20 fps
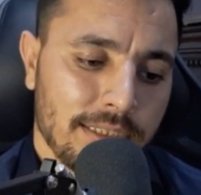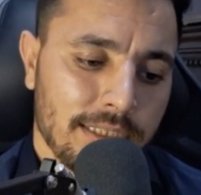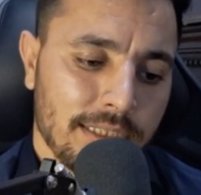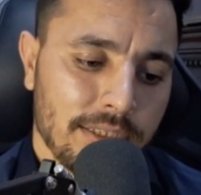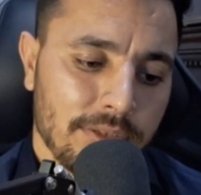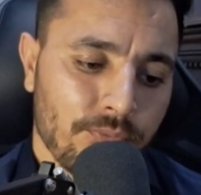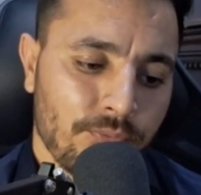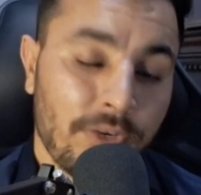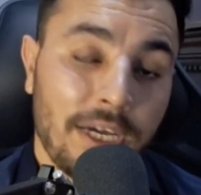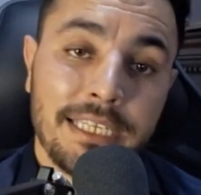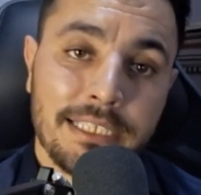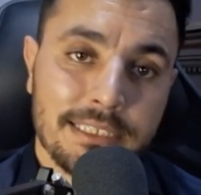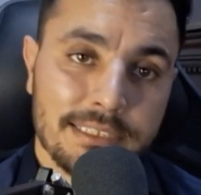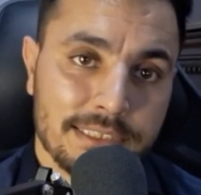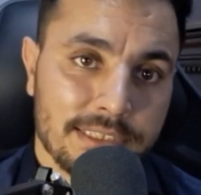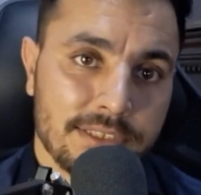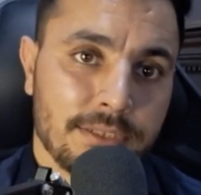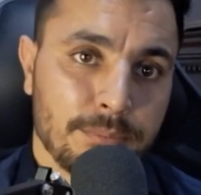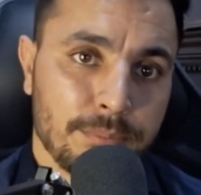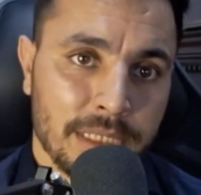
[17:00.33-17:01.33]
the
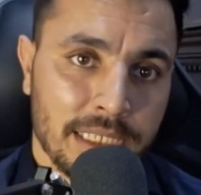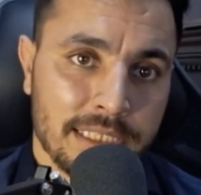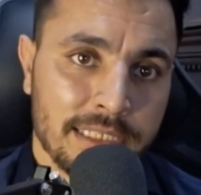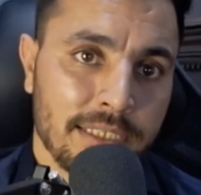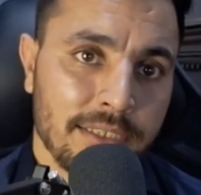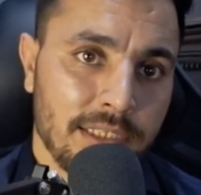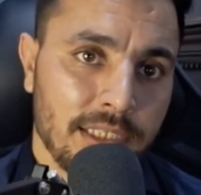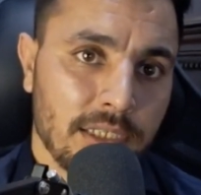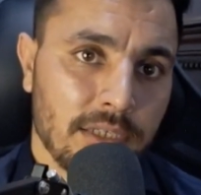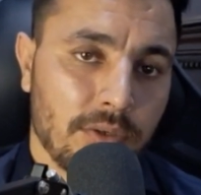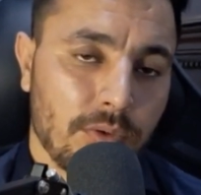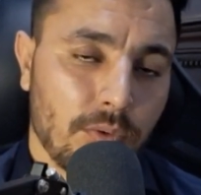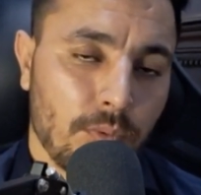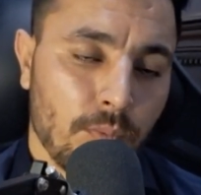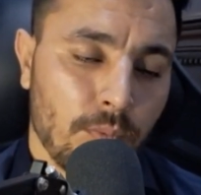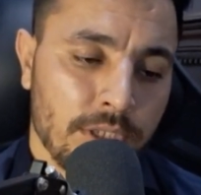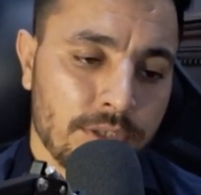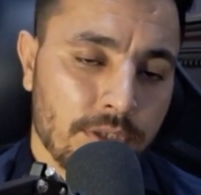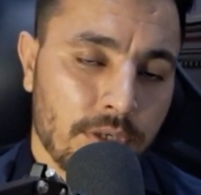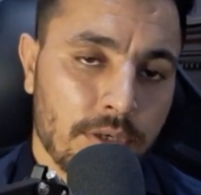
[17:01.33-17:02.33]
viruses, bacteria,
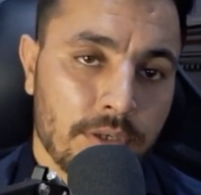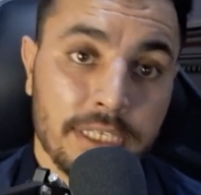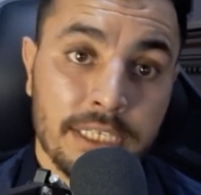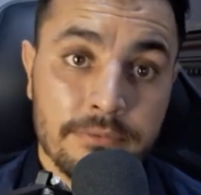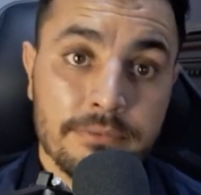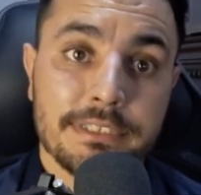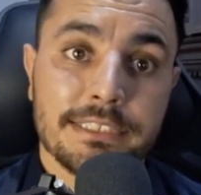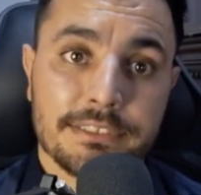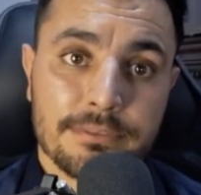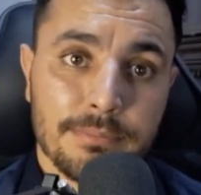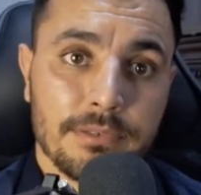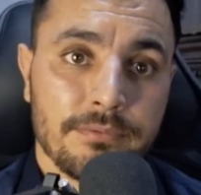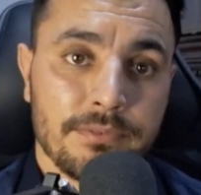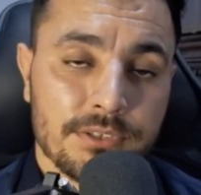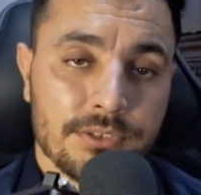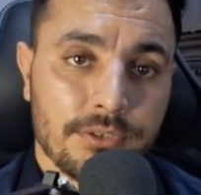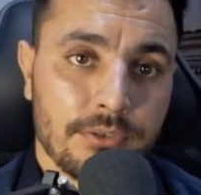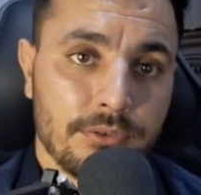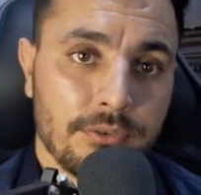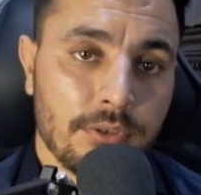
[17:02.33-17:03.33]
which are invisible,
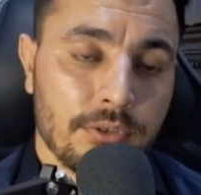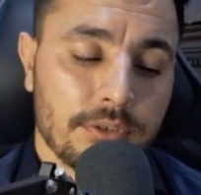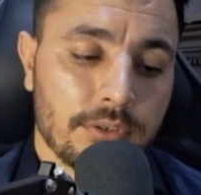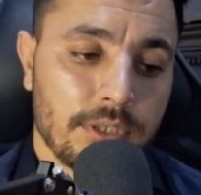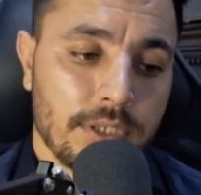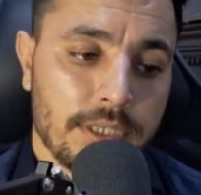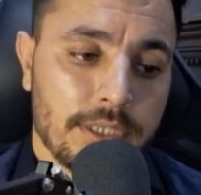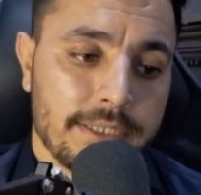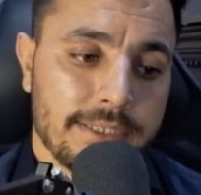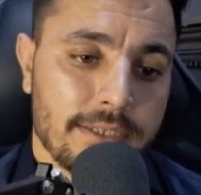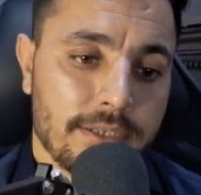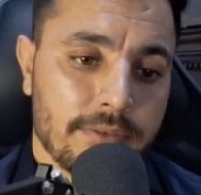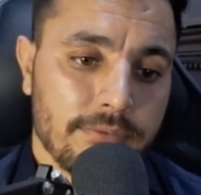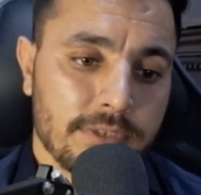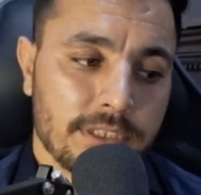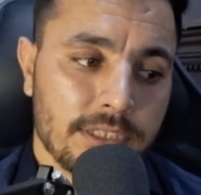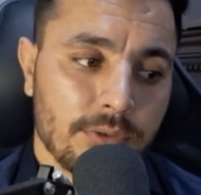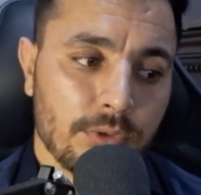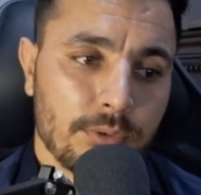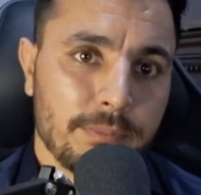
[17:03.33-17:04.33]
which are not,
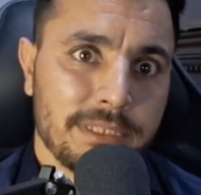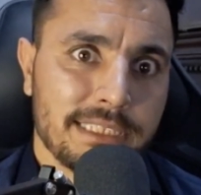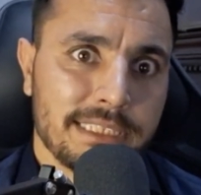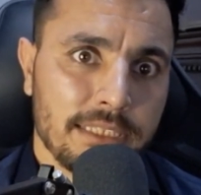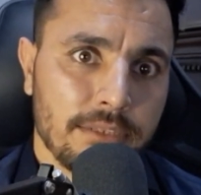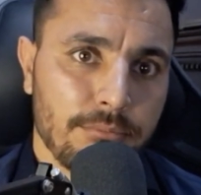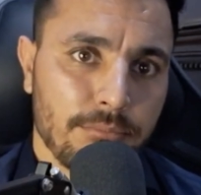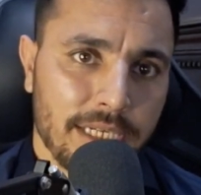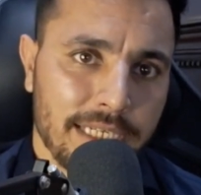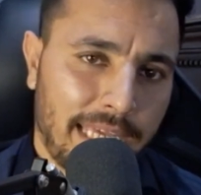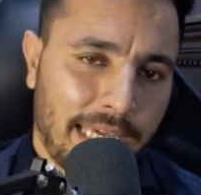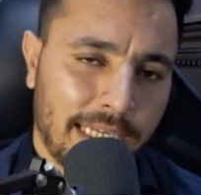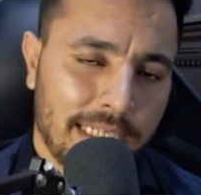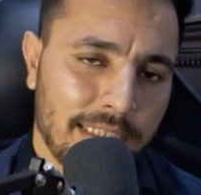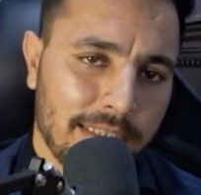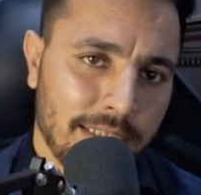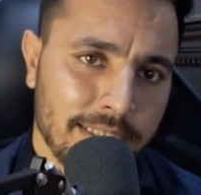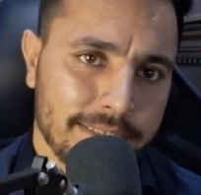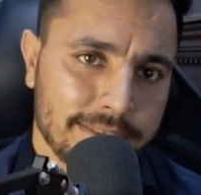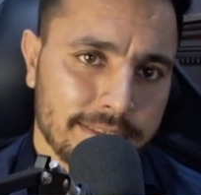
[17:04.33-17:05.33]
which cannot be seen by
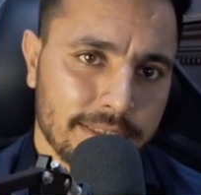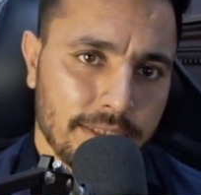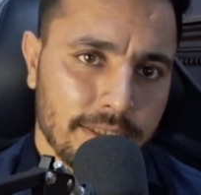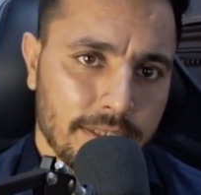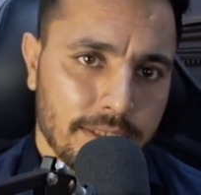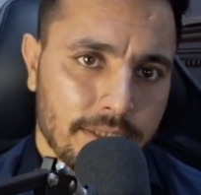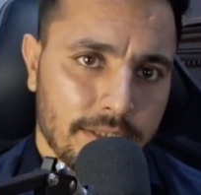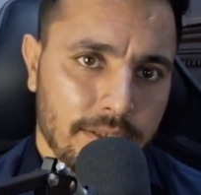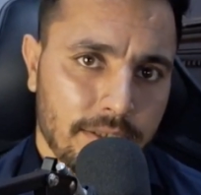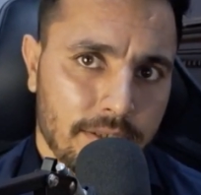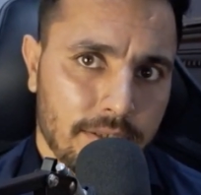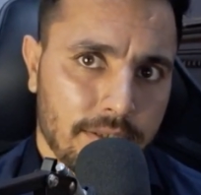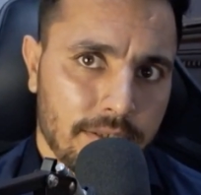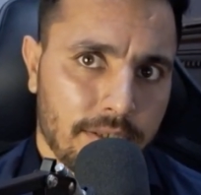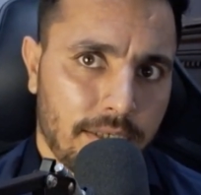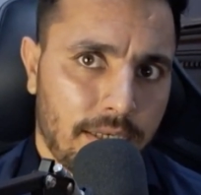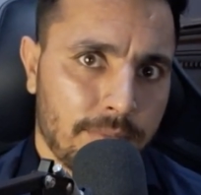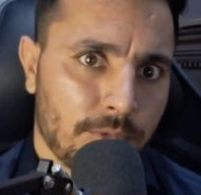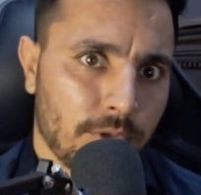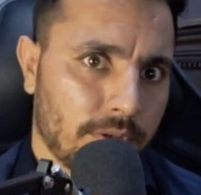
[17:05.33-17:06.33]
naked eyes.
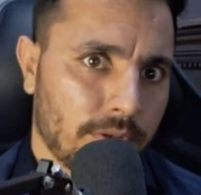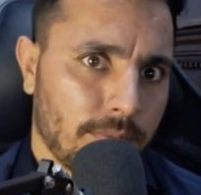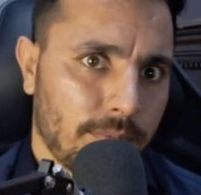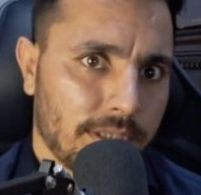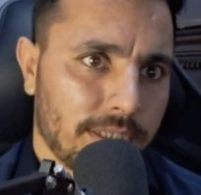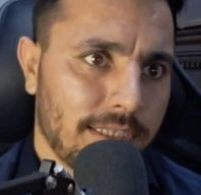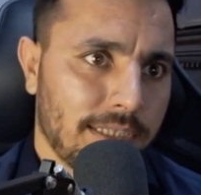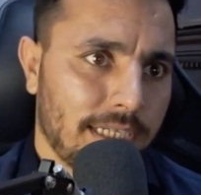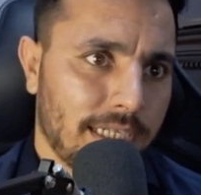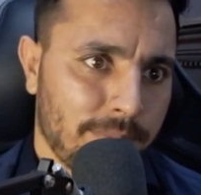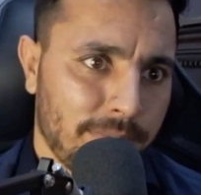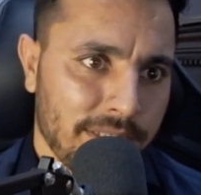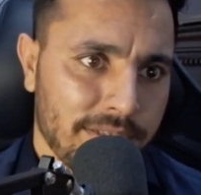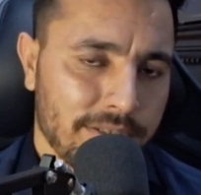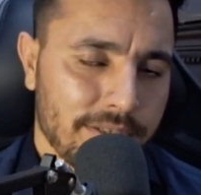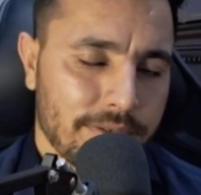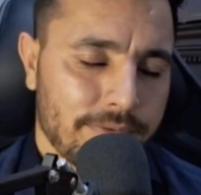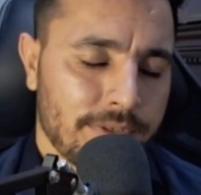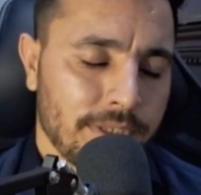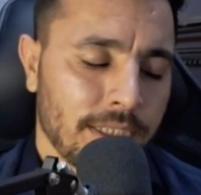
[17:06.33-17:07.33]
I'm talking about in that
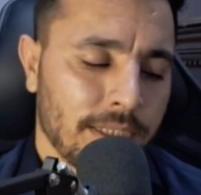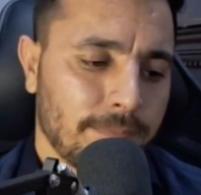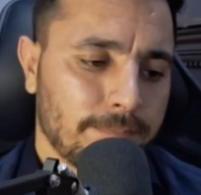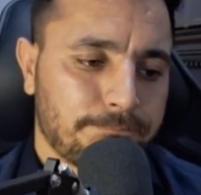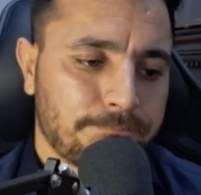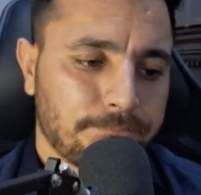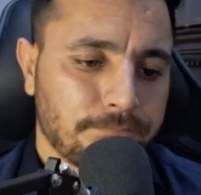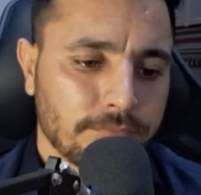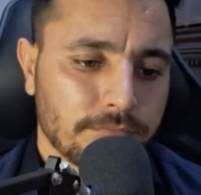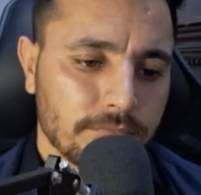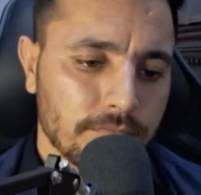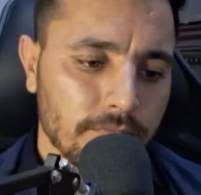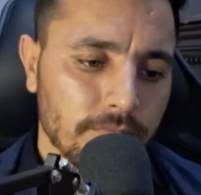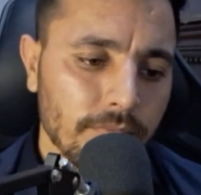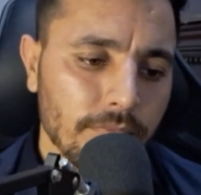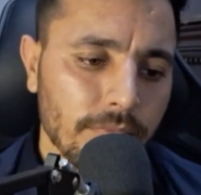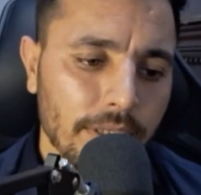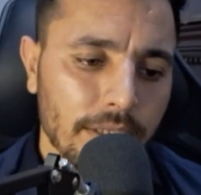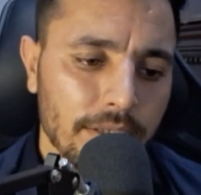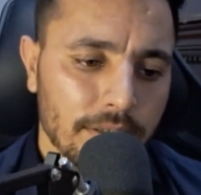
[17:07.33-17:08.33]
period of time,
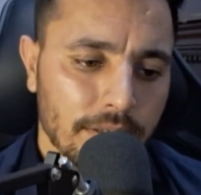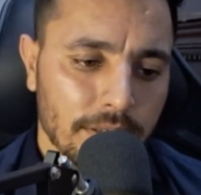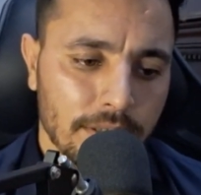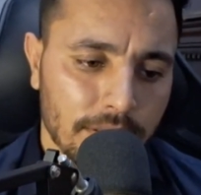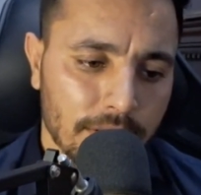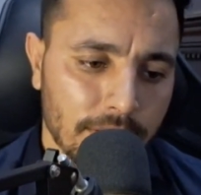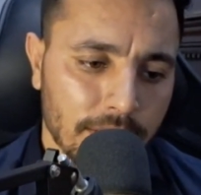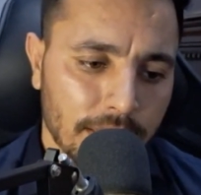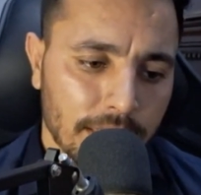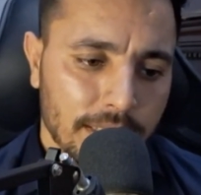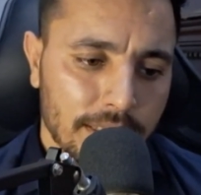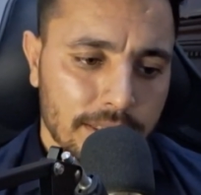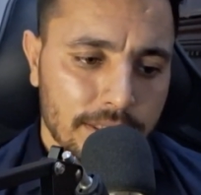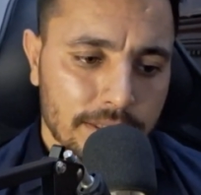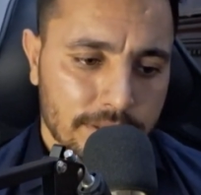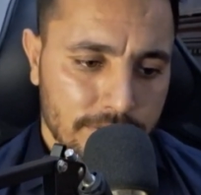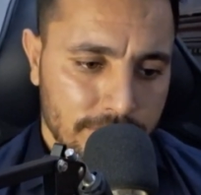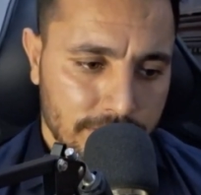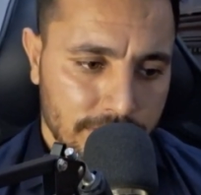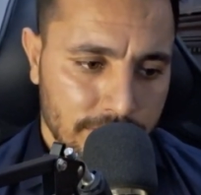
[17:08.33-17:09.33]

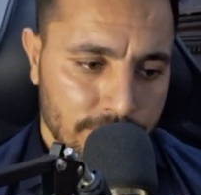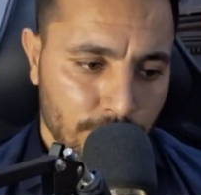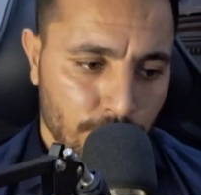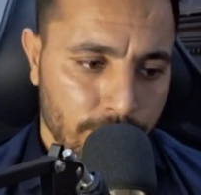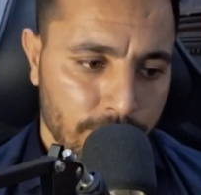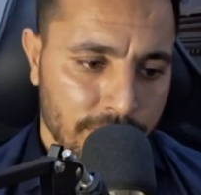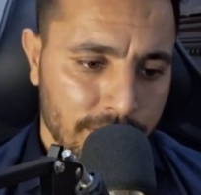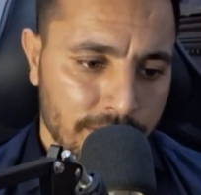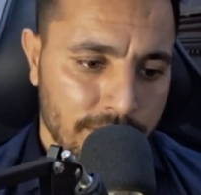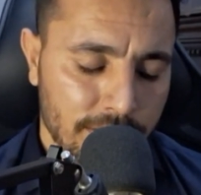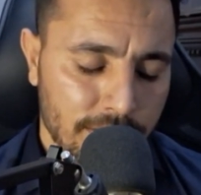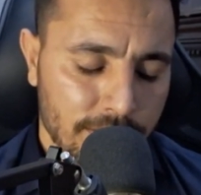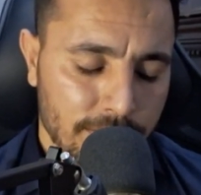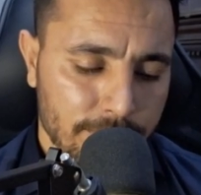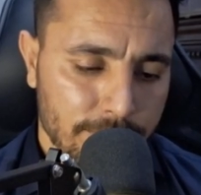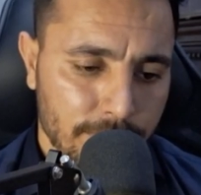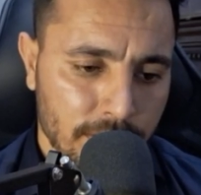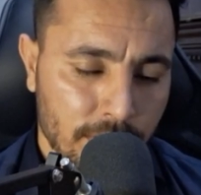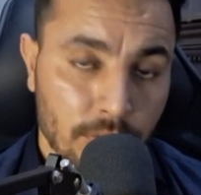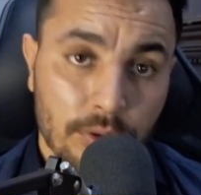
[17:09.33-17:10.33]
when
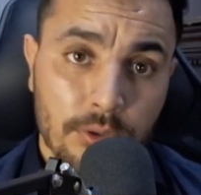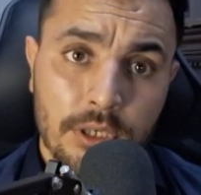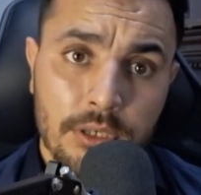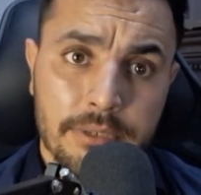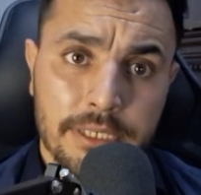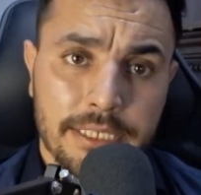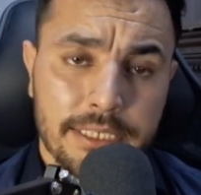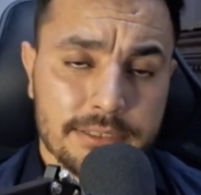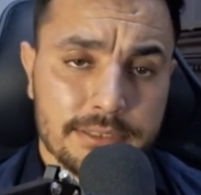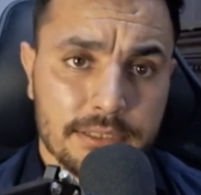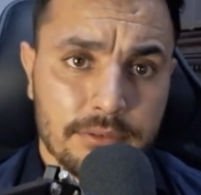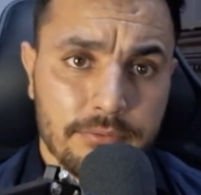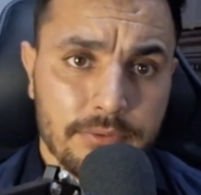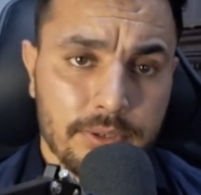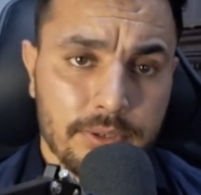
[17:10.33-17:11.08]
the coronavirus and